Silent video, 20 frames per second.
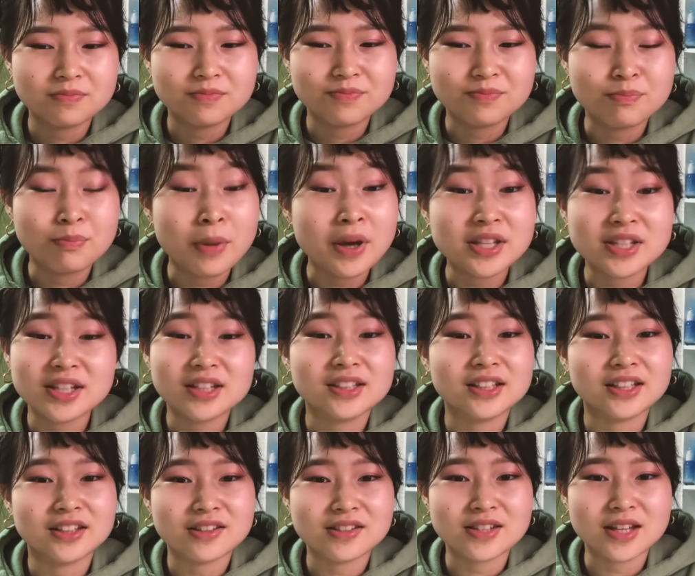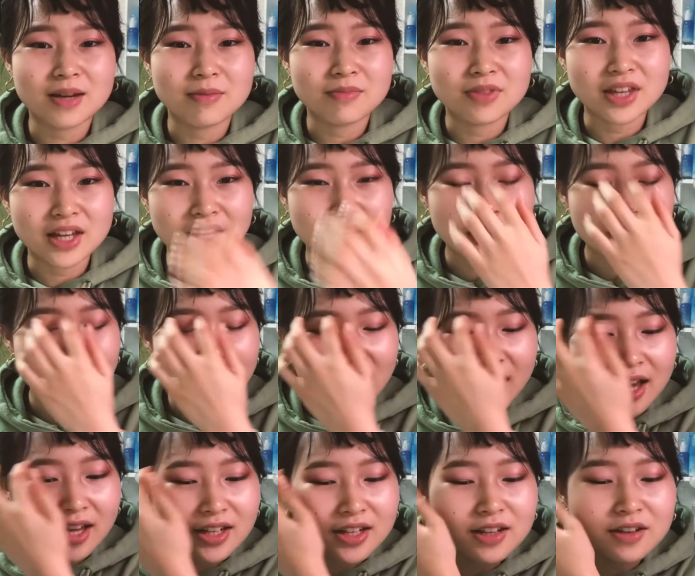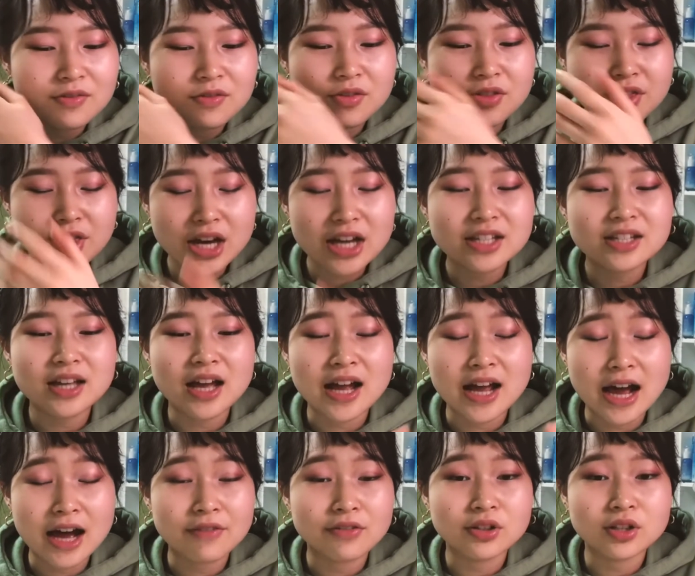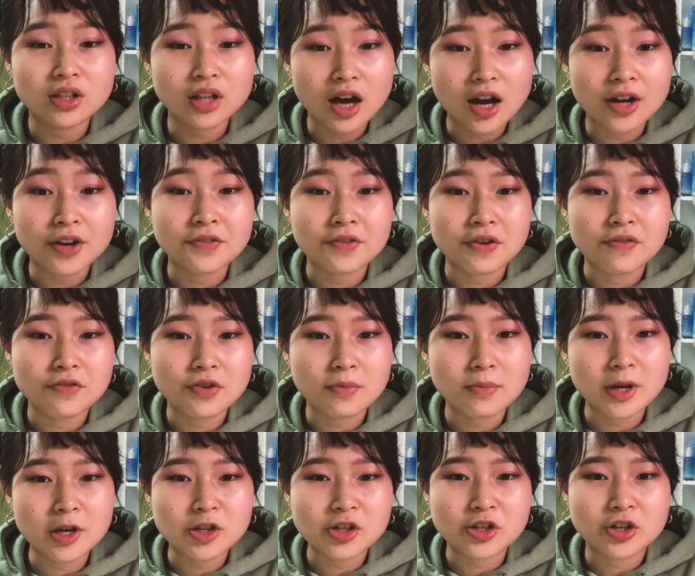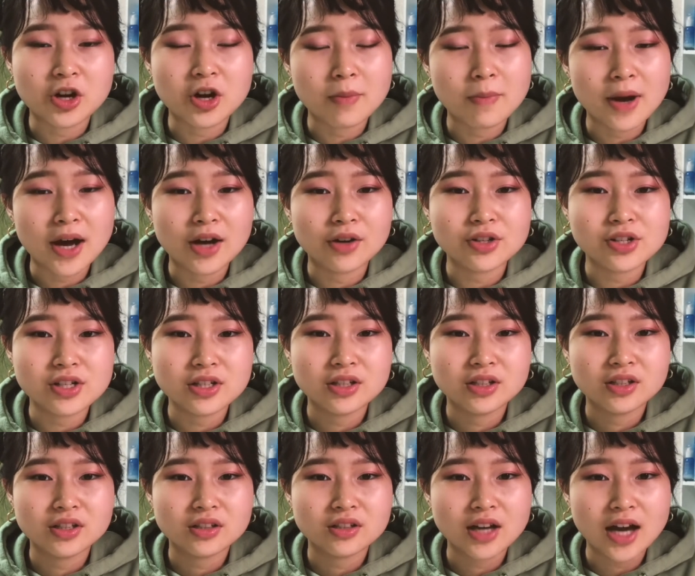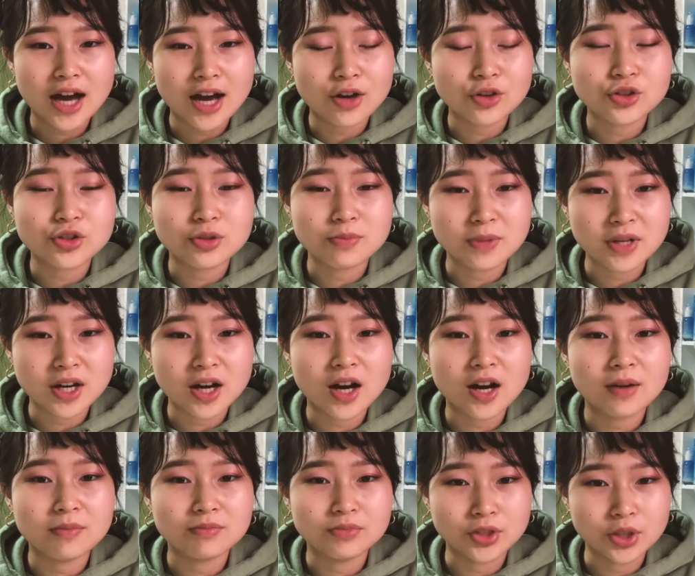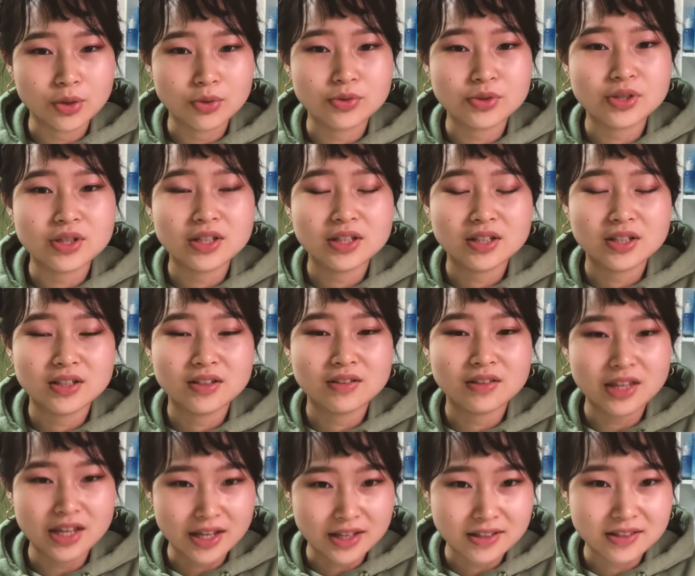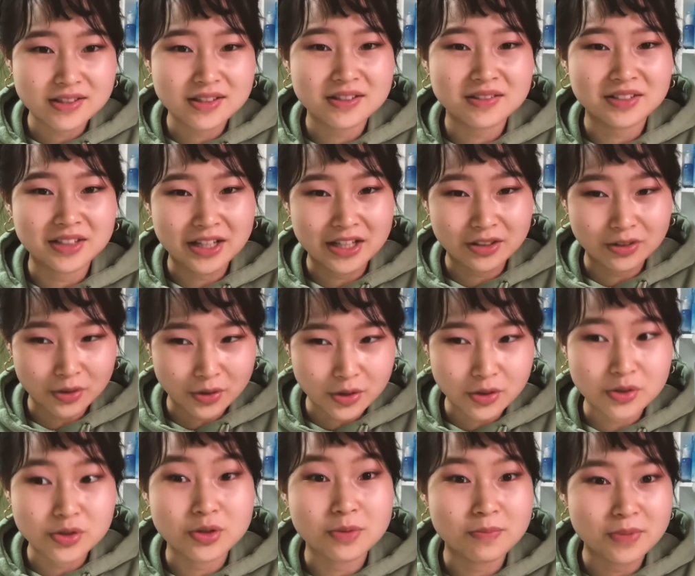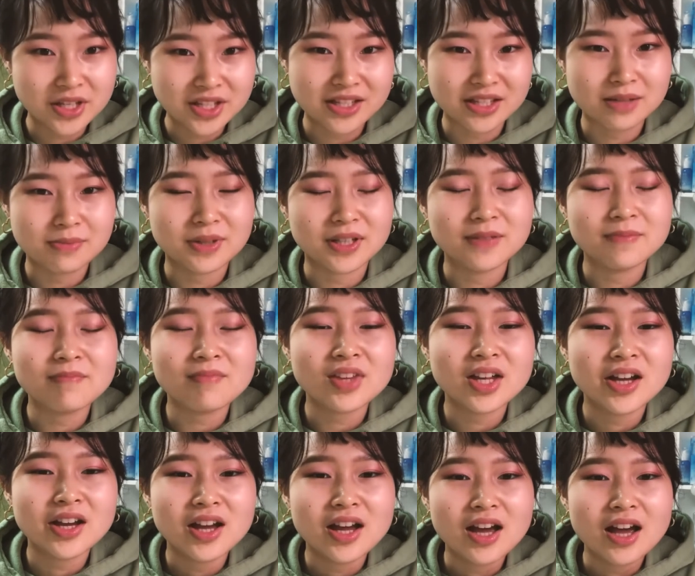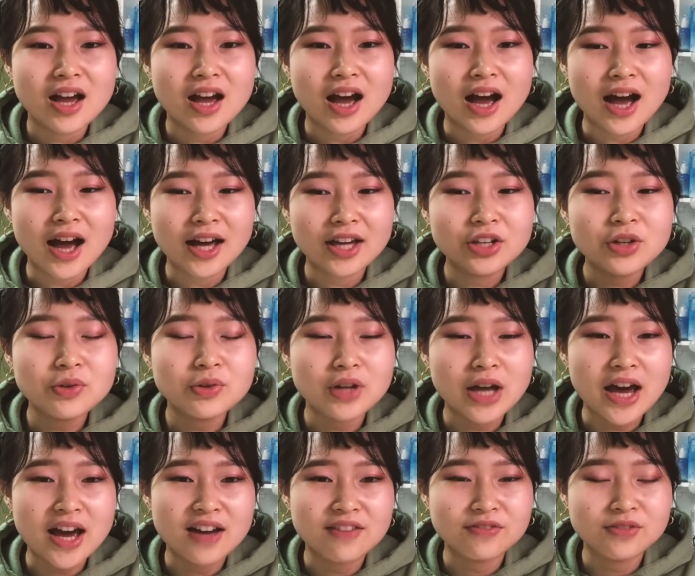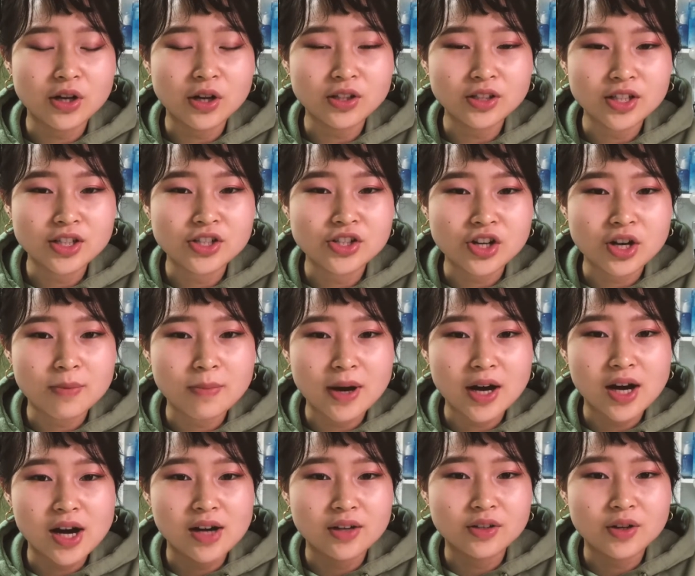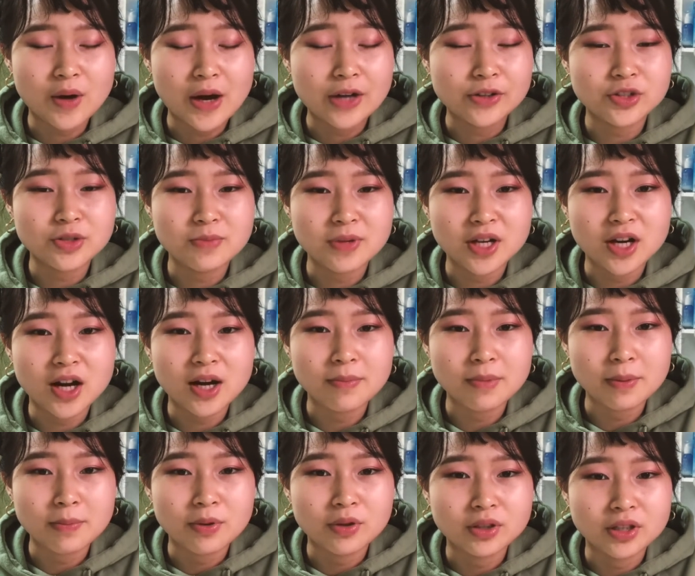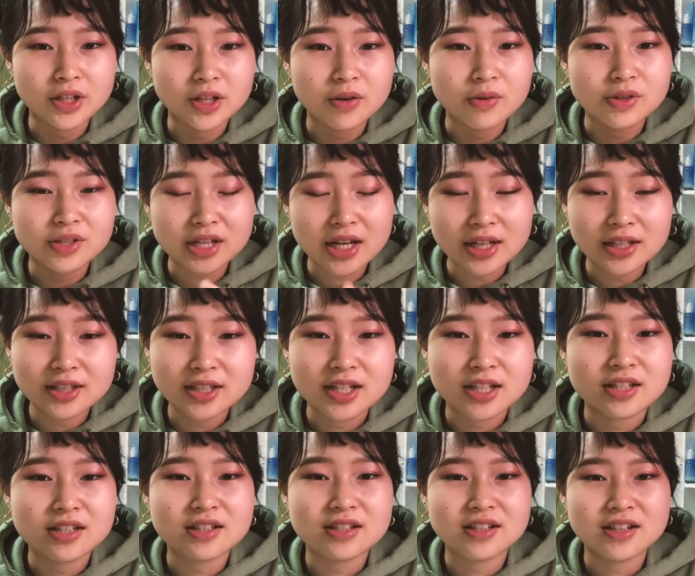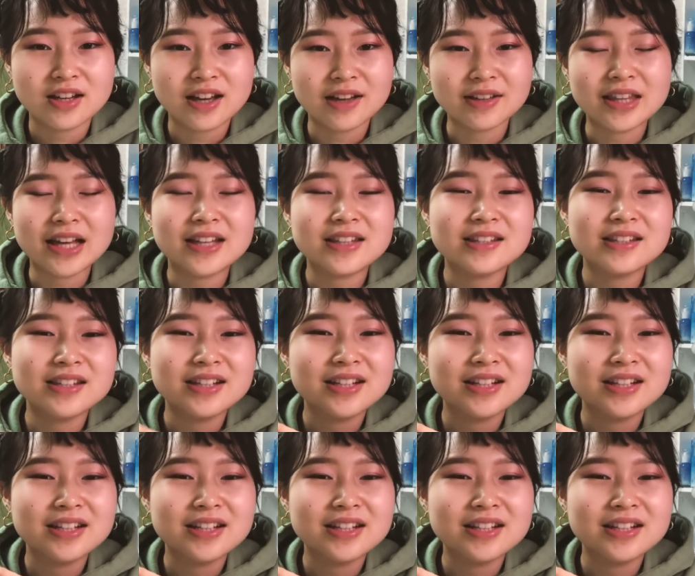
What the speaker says: basically the same thing. And thus, I have a lot of information about how to become those things, like lawyers or businessmen. I don't have knowledge about how to become a political scientist, and that's,